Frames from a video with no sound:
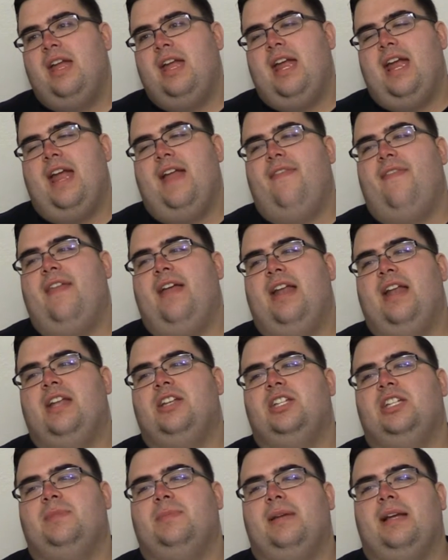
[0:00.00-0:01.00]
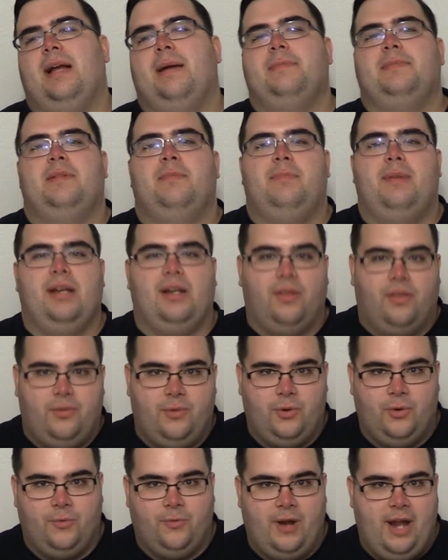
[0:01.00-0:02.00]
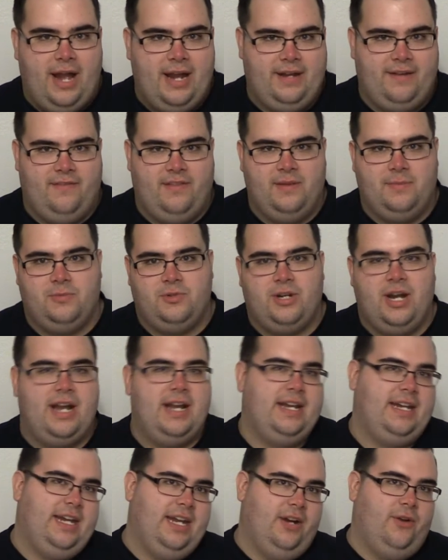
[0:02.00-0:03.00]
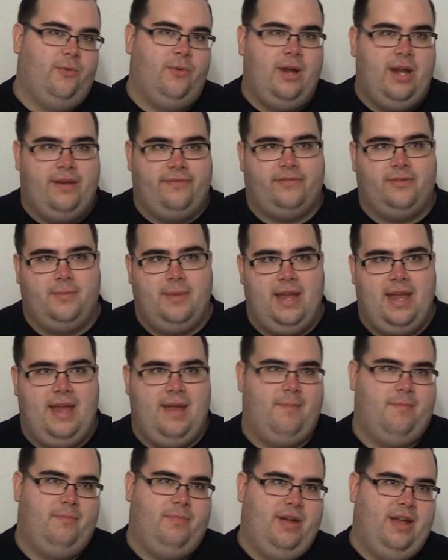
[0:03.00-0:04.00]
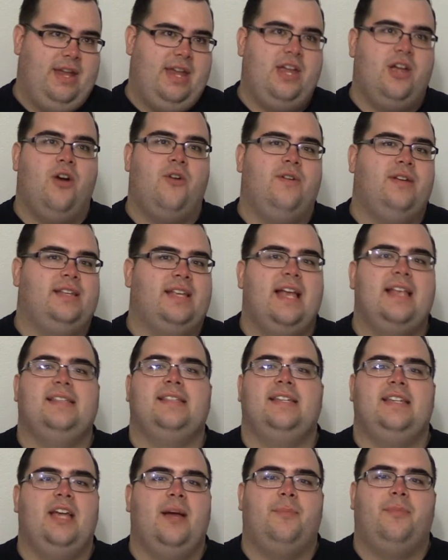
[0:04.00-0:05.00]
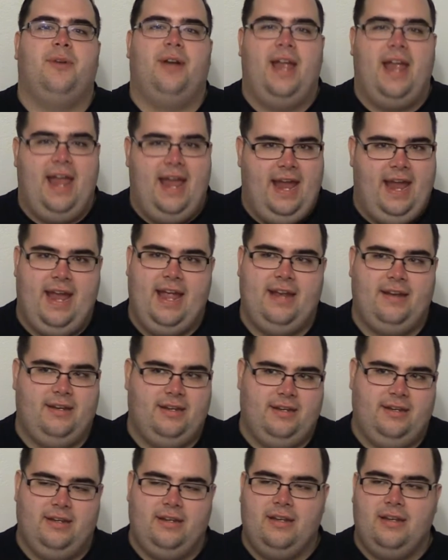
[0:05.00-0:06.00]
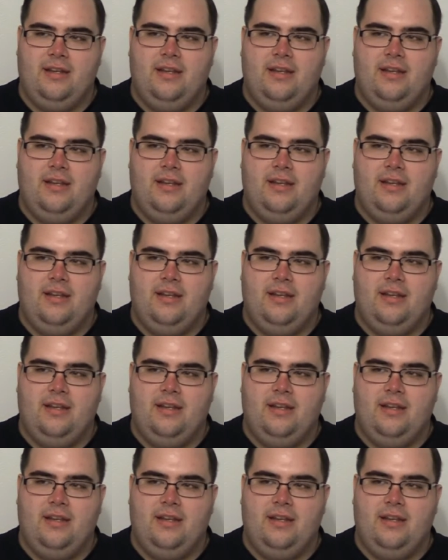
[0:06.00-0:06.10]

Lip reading: And then it just becomes a big thrill ride of them trying to get away from him, but he always has the upper hand, and